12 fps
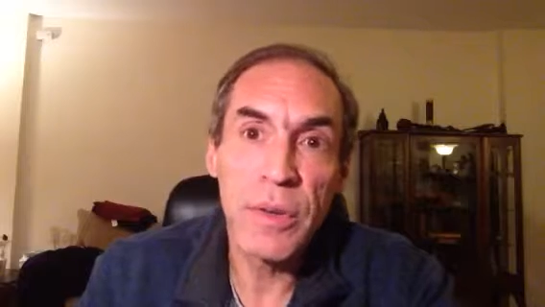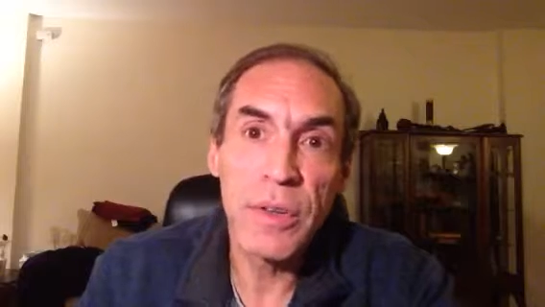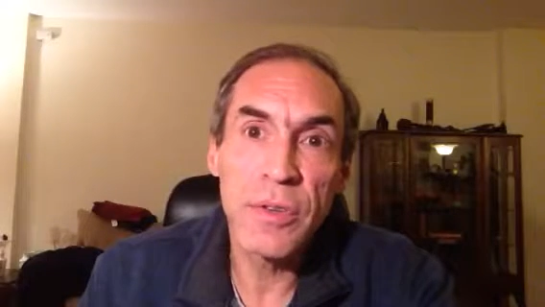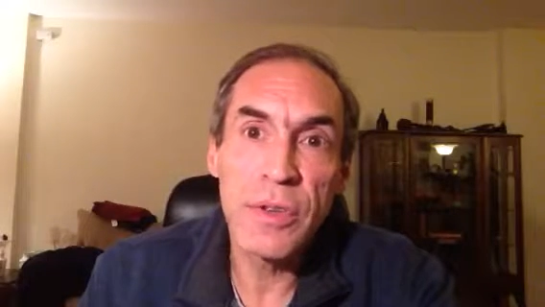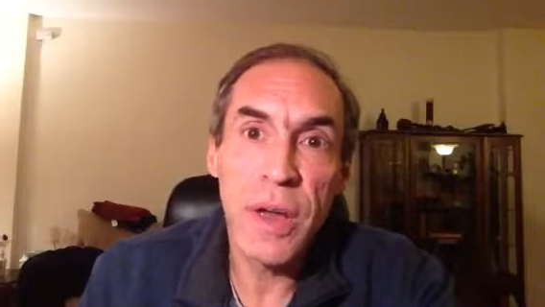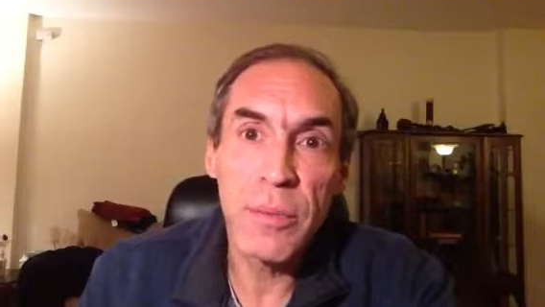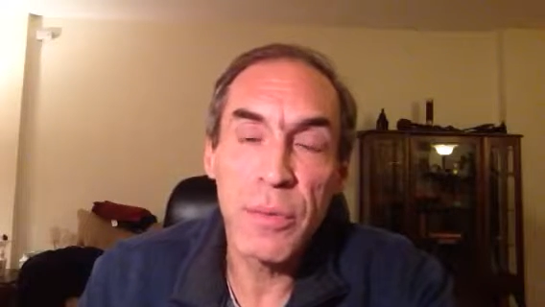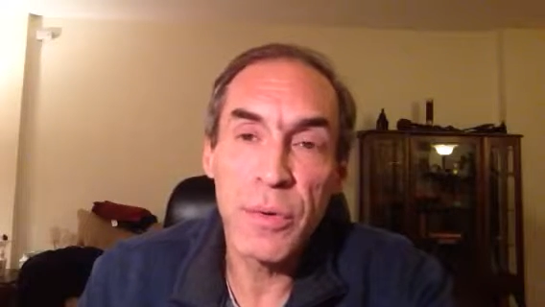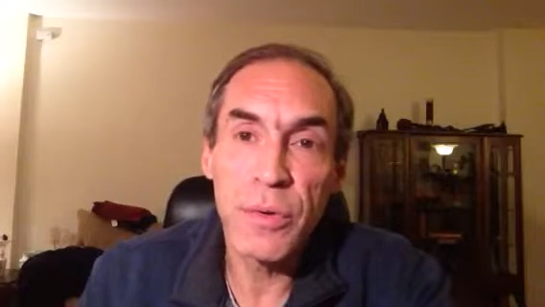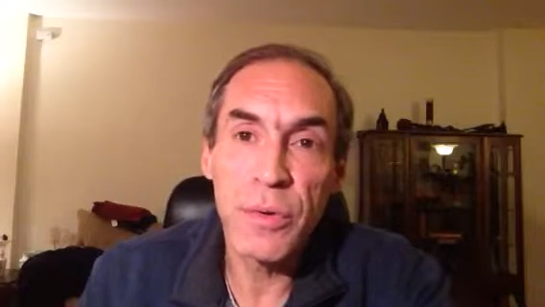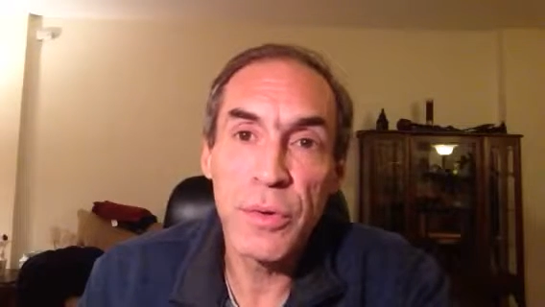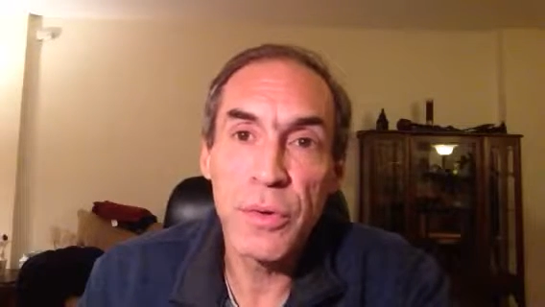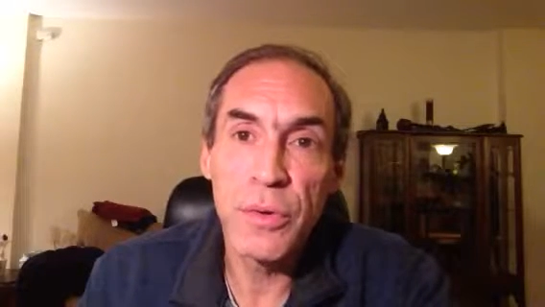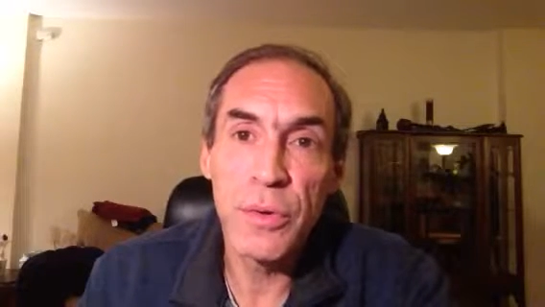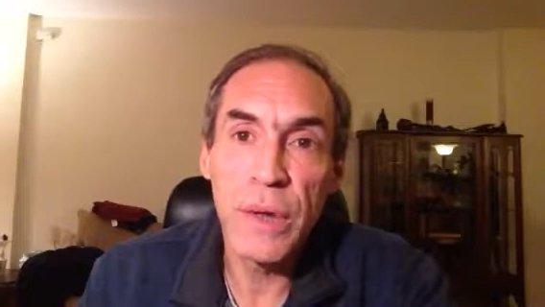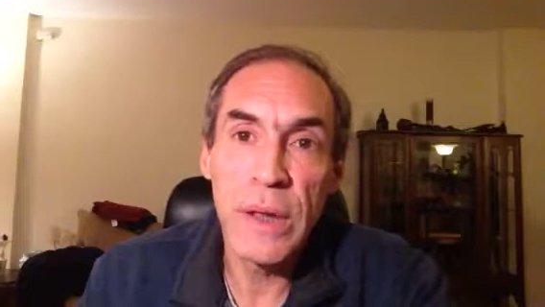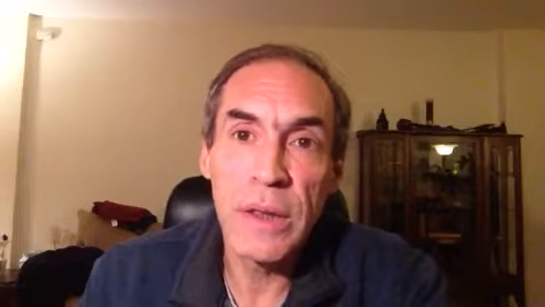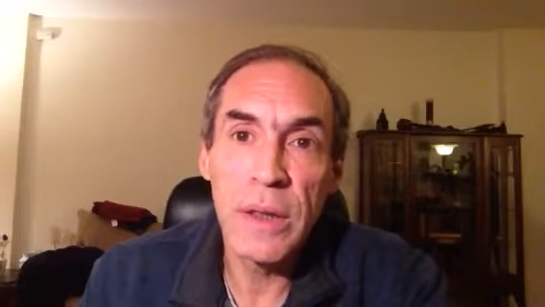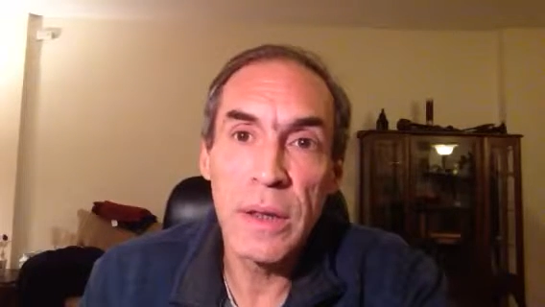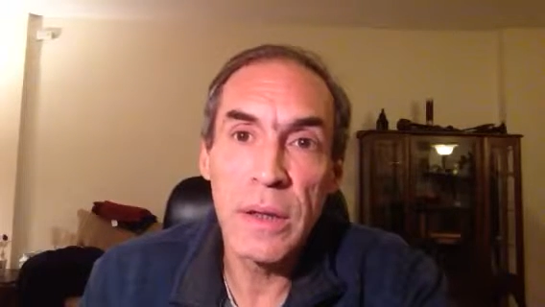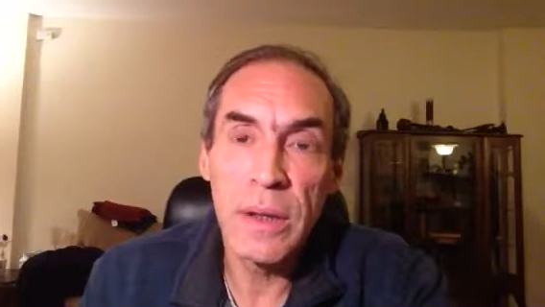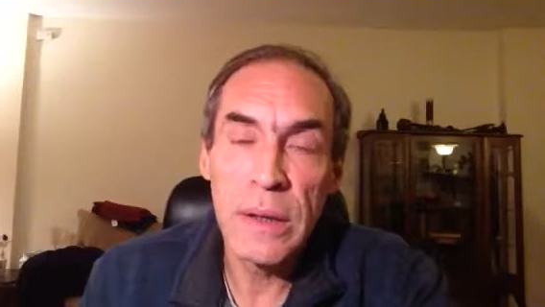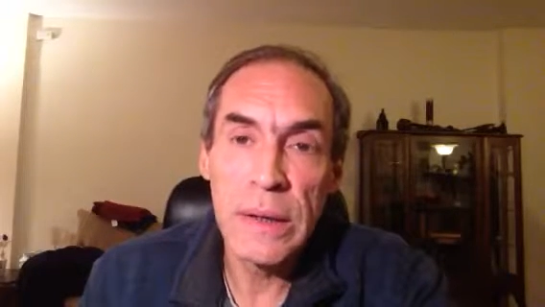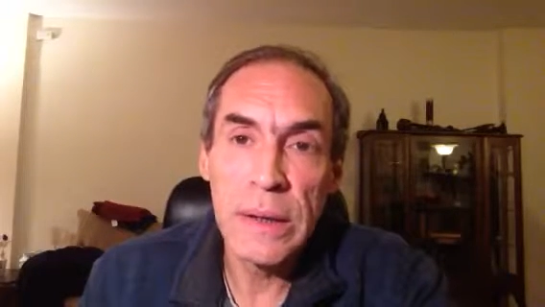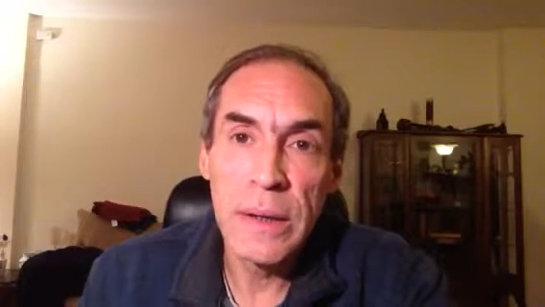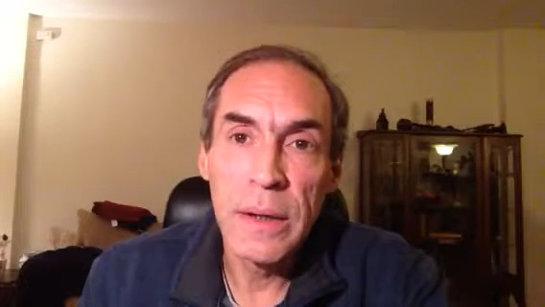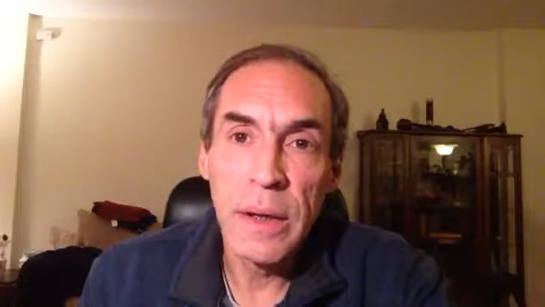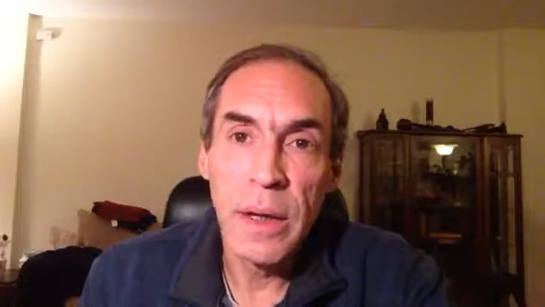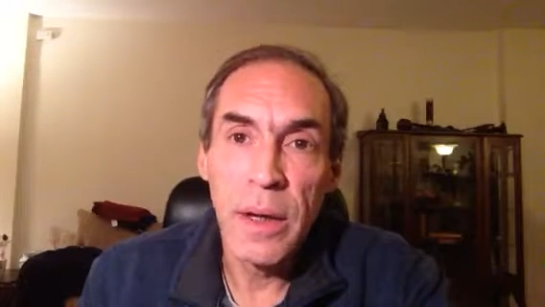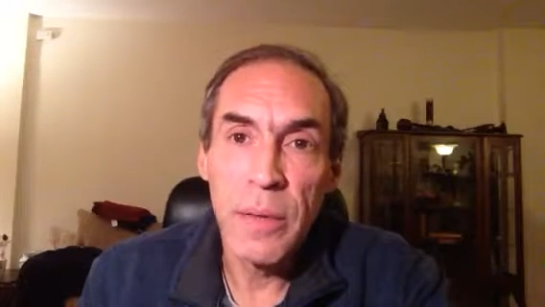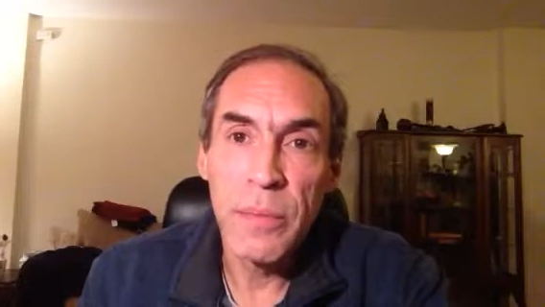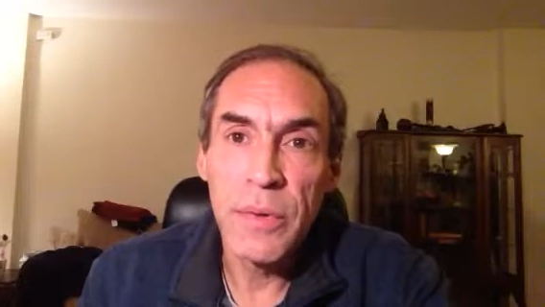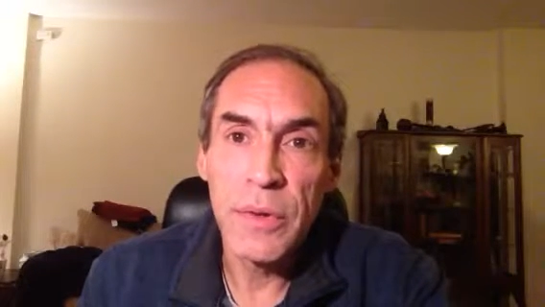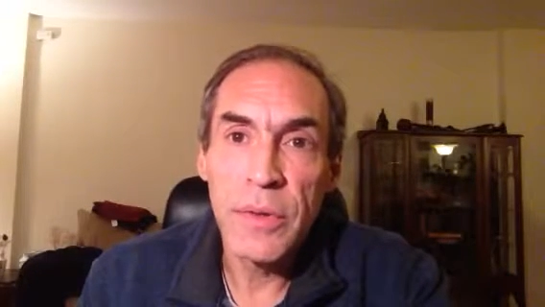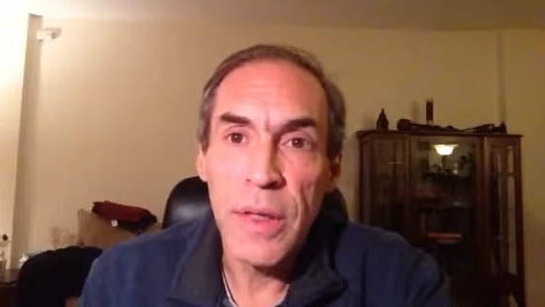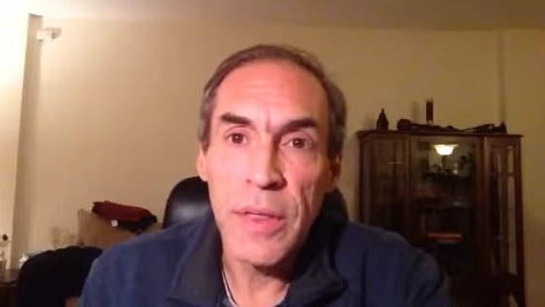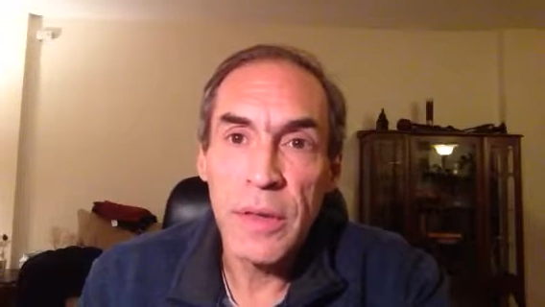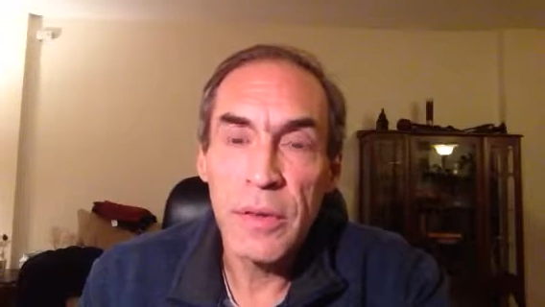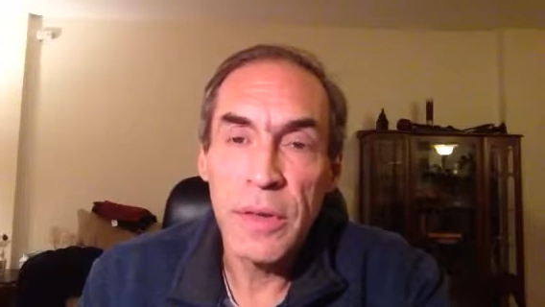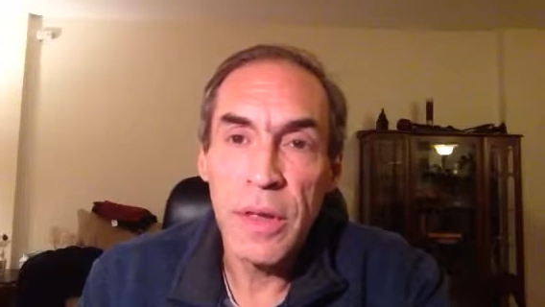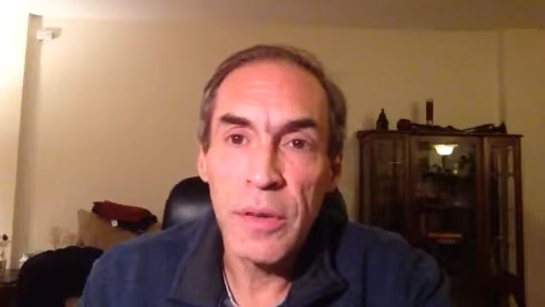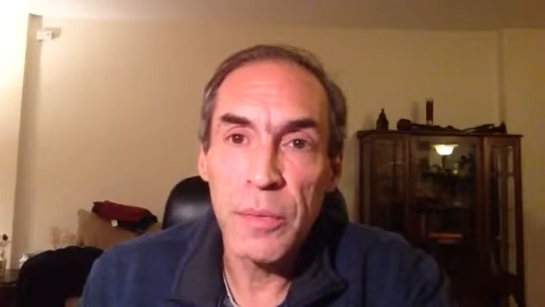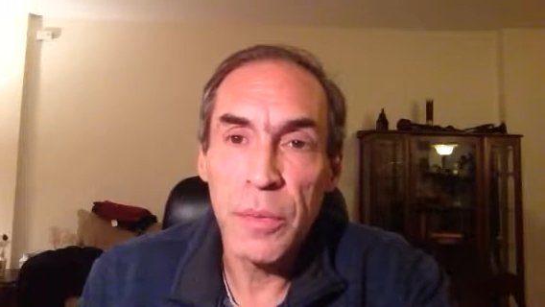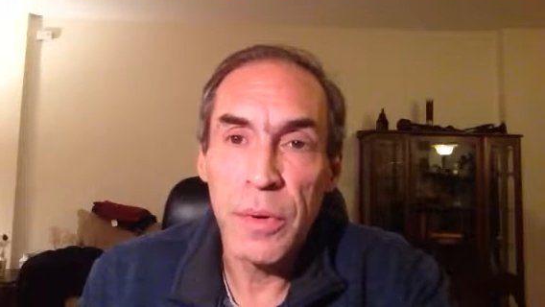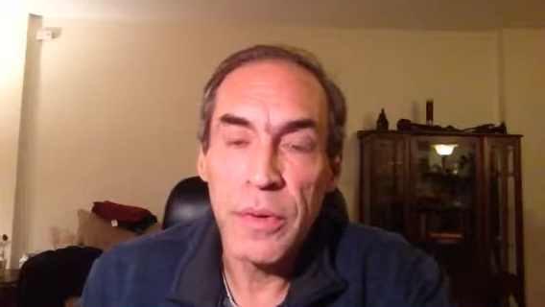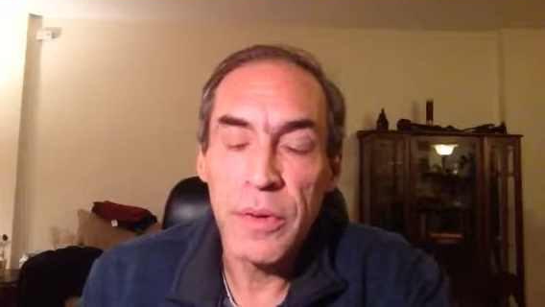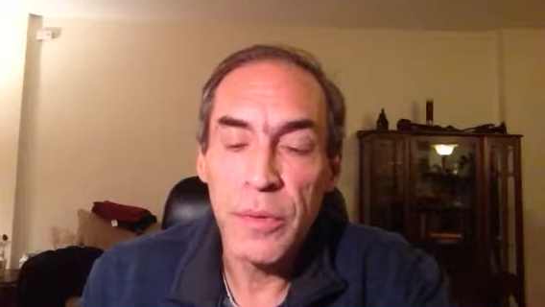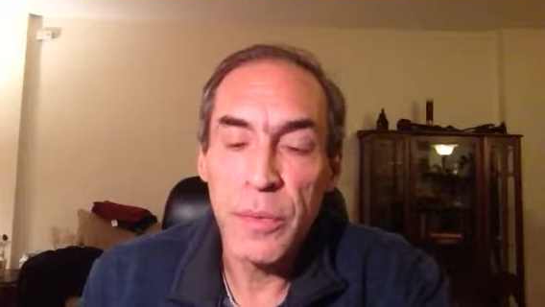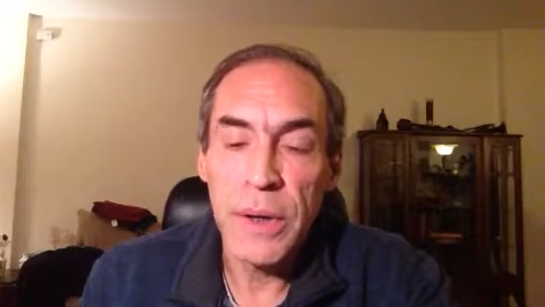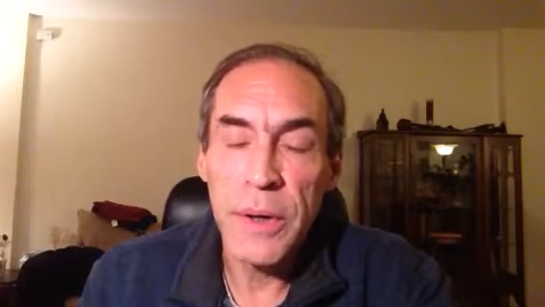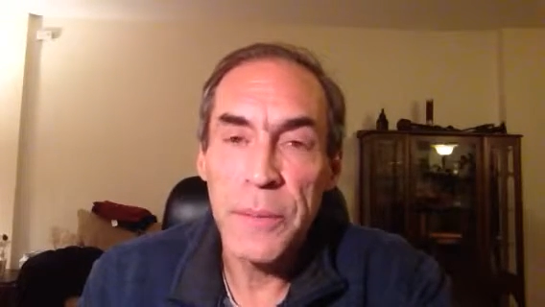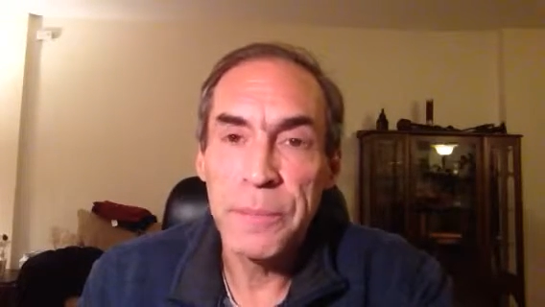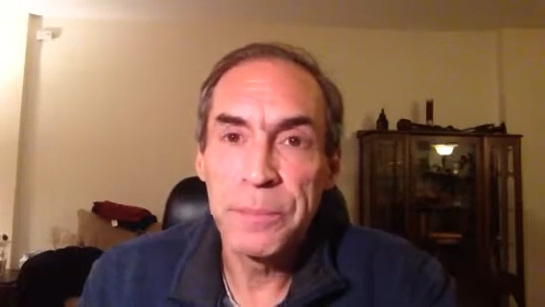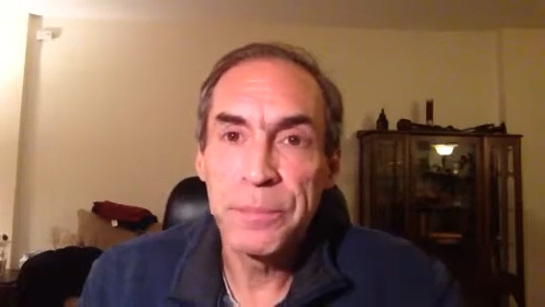It's chapter 2 in the Business Ethics textbook this week.